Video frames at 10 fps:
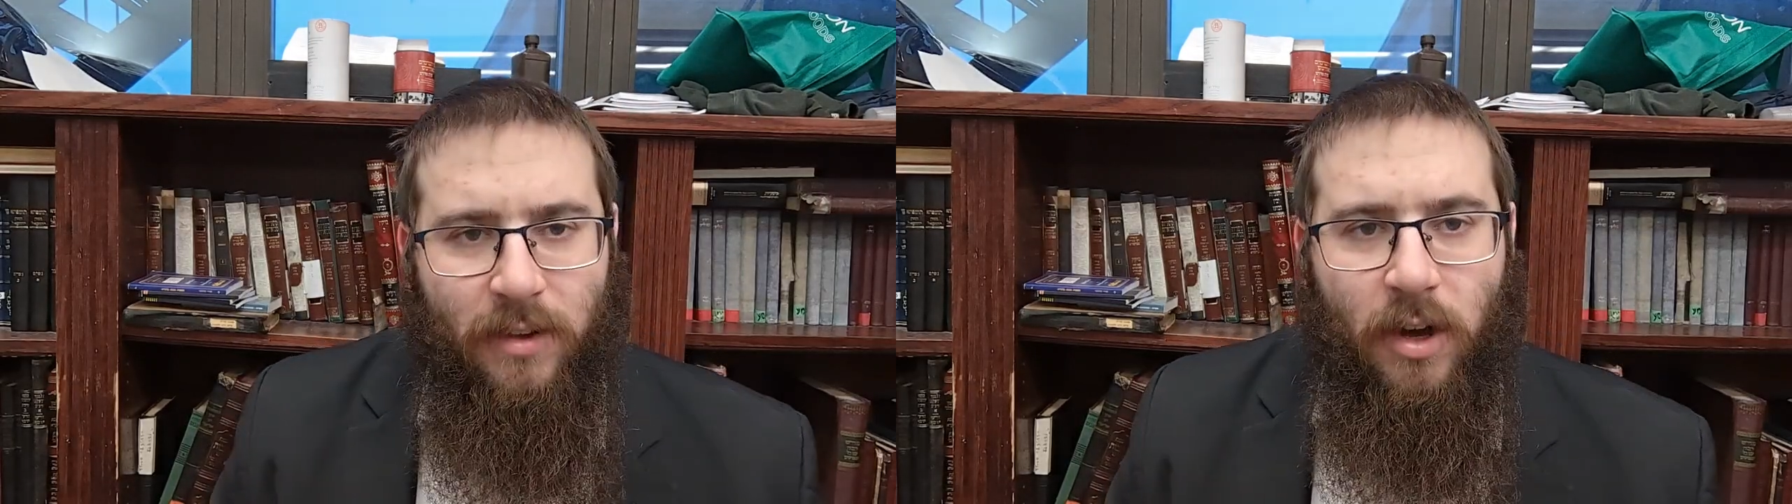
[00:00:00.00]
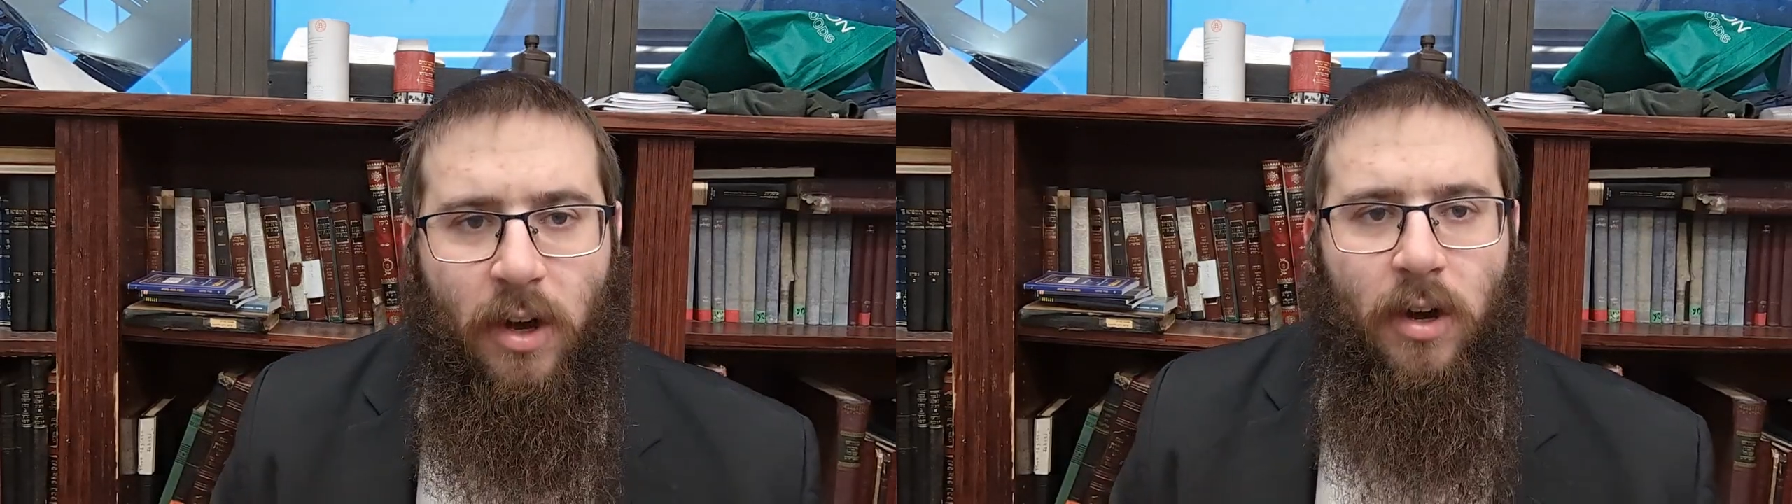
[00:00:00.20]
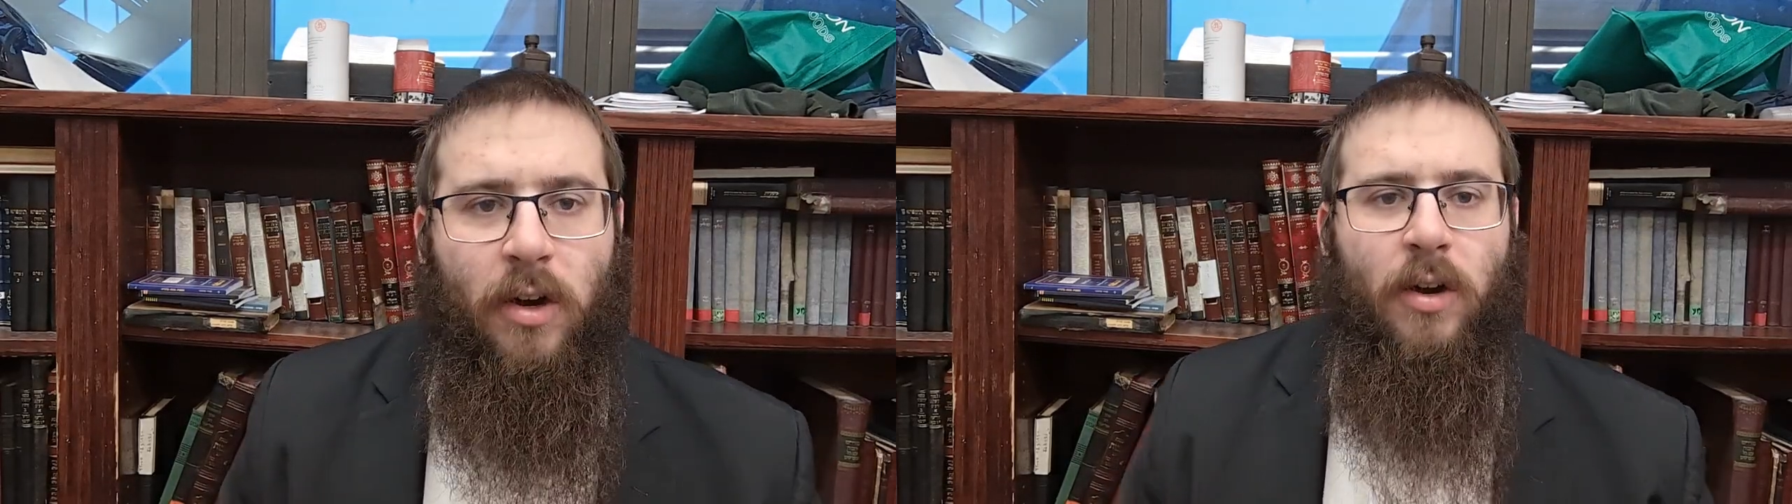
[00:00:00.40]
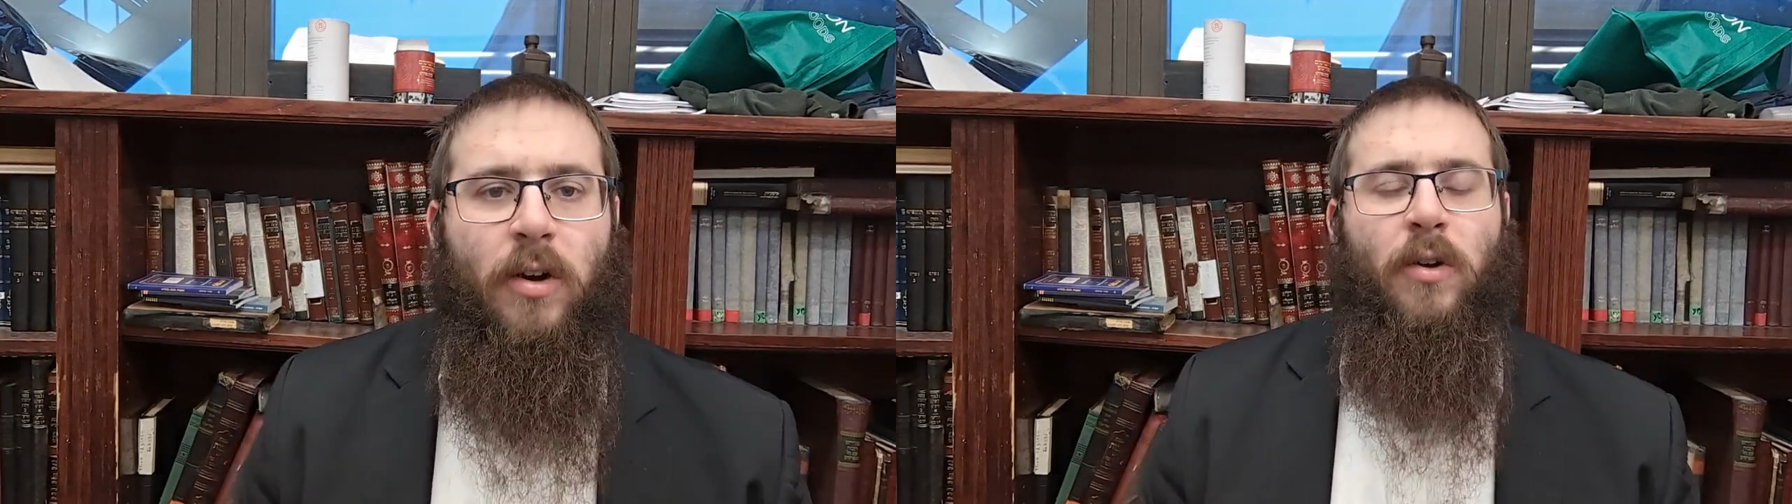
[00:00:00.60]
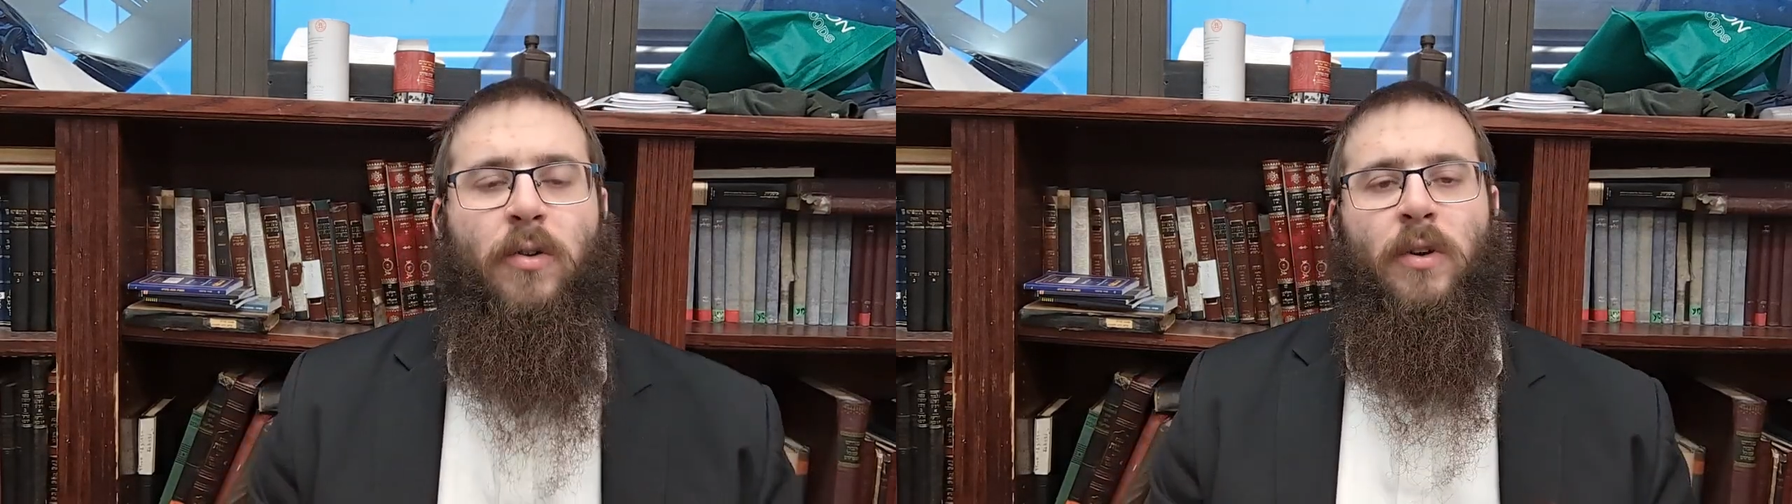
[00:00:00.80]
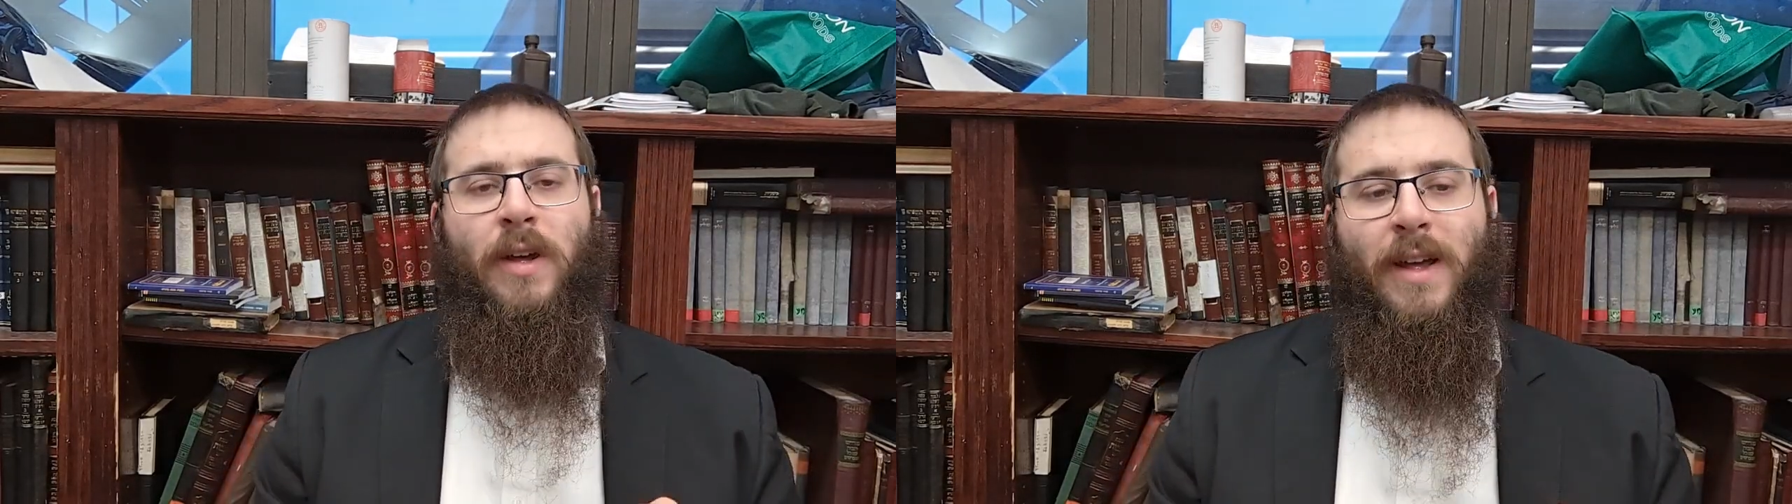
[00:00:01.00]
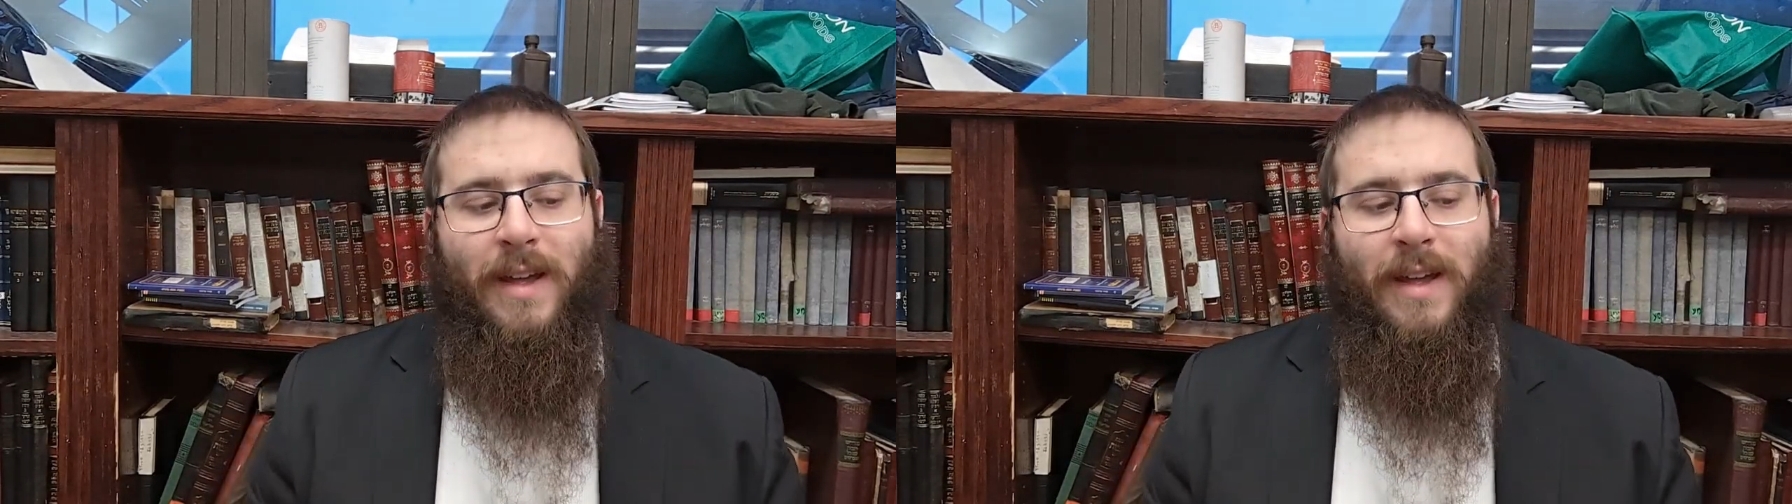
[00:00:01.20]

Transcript: though,